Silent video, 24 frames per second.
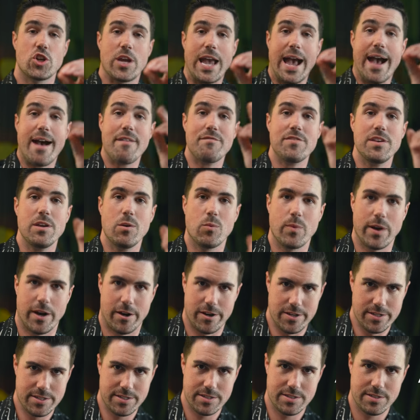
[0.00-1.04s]
you have the
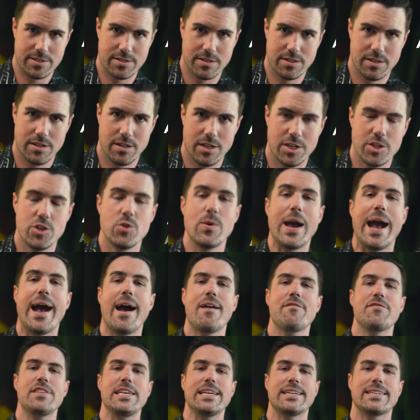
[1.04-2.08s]
awareness, you
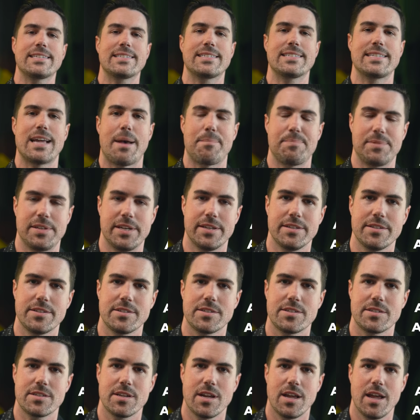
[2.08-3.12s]
have the
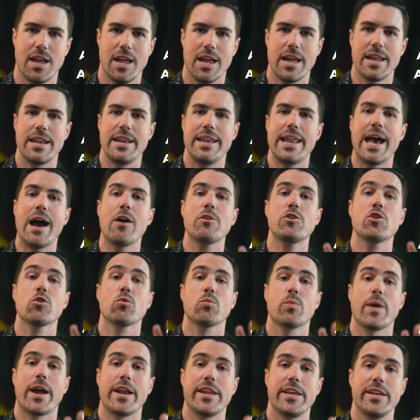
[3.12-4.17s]
acceptance, now you're
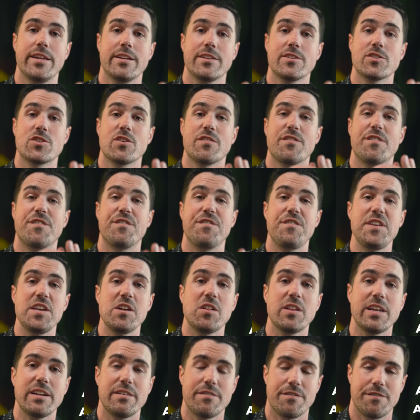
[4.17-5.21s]
ready to
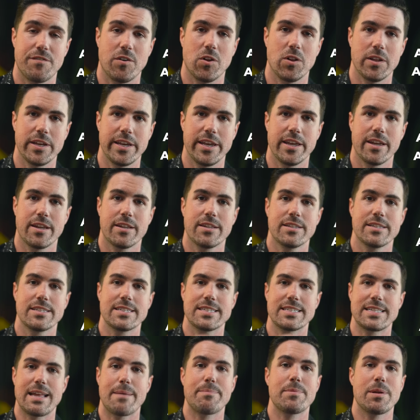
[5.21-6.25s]
feel it fully.
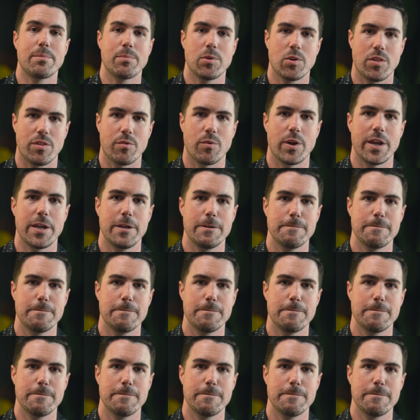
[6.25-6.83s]
Step number 3,